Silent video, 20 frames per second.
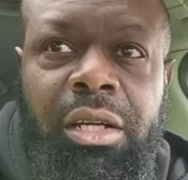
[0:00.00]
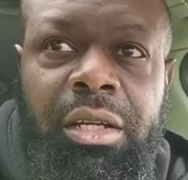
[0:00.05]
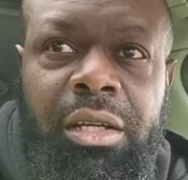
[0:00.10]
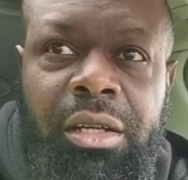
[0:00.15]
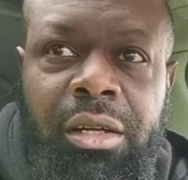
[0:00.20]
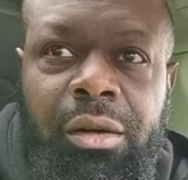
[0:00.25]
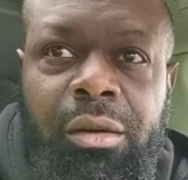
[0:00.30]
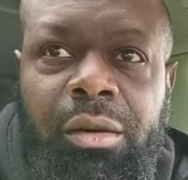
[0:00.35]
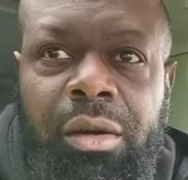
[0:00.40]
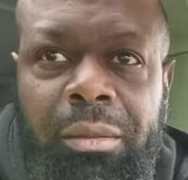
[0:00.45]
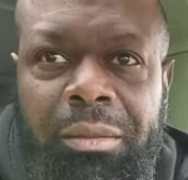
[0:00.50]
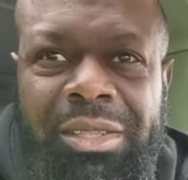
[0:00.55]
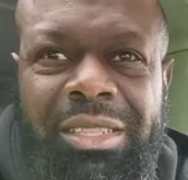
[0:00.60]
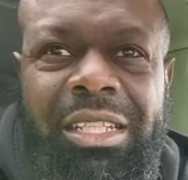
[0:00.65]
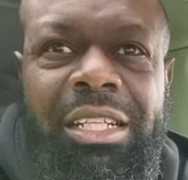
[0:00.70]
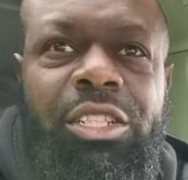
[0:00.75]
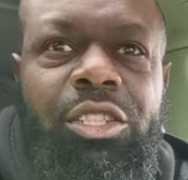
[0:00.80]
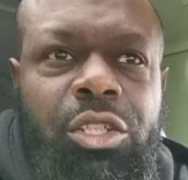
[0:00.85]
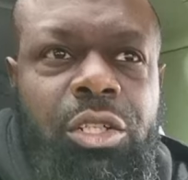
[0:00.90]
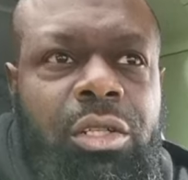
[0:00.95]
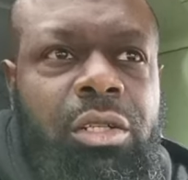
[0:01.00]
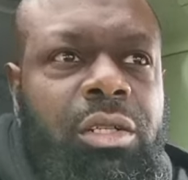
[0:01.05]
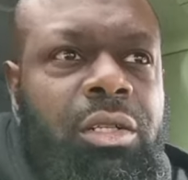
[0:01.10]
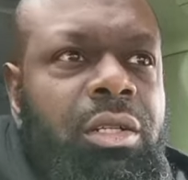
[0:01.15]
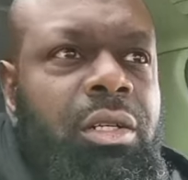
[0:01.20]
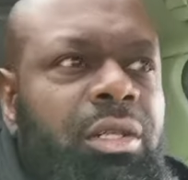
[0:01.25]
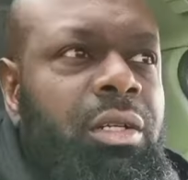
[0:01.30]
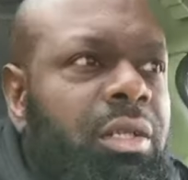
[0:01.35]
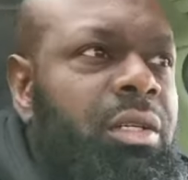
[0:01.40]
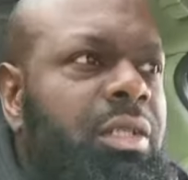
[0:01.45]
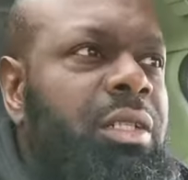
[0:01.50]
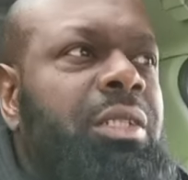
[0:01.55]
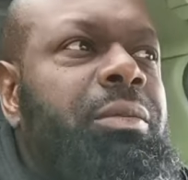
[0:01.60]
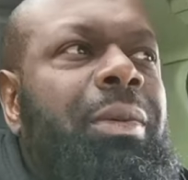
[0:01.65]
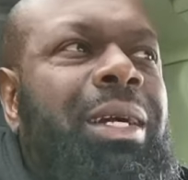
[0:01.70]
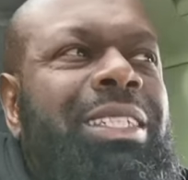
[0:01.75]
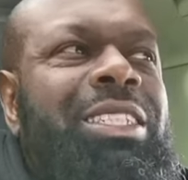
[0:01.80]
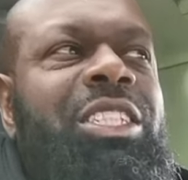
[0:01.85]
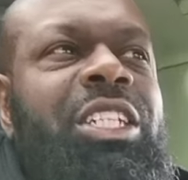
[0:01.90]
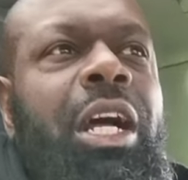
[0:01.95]
You know, I'm a teacher. This is
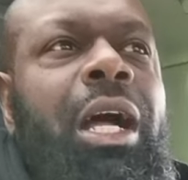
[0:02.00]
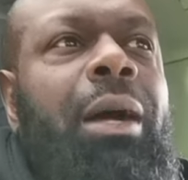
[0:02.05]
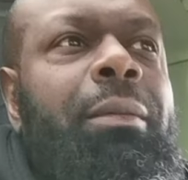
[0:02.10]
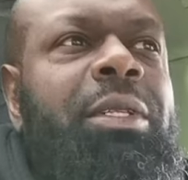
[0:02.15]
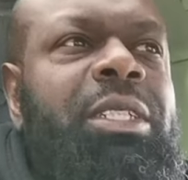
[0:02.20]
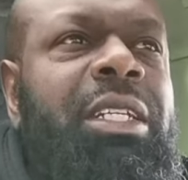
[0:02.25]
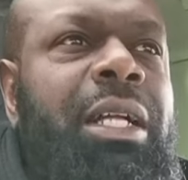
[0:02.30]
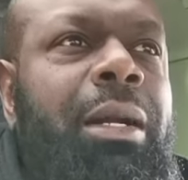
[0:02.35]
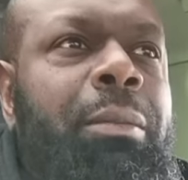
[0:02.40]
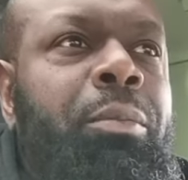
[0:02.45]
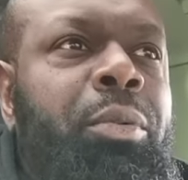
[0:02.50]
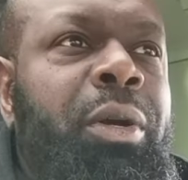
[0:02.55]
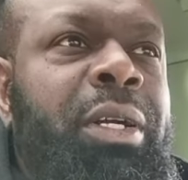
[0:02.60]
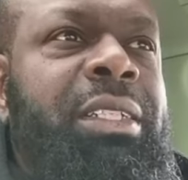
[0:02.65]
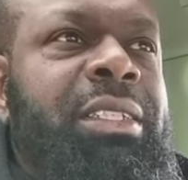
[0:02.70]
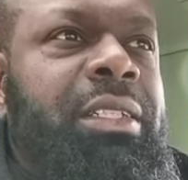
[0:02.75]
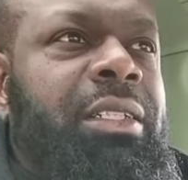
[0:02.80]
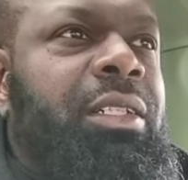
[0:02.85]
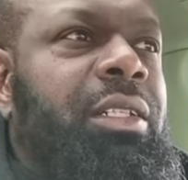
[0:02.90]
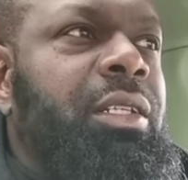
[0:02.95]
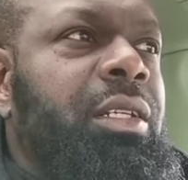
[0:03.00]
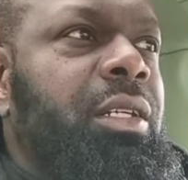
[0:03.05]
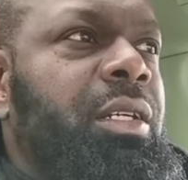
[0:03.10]
my job. It's not a prison.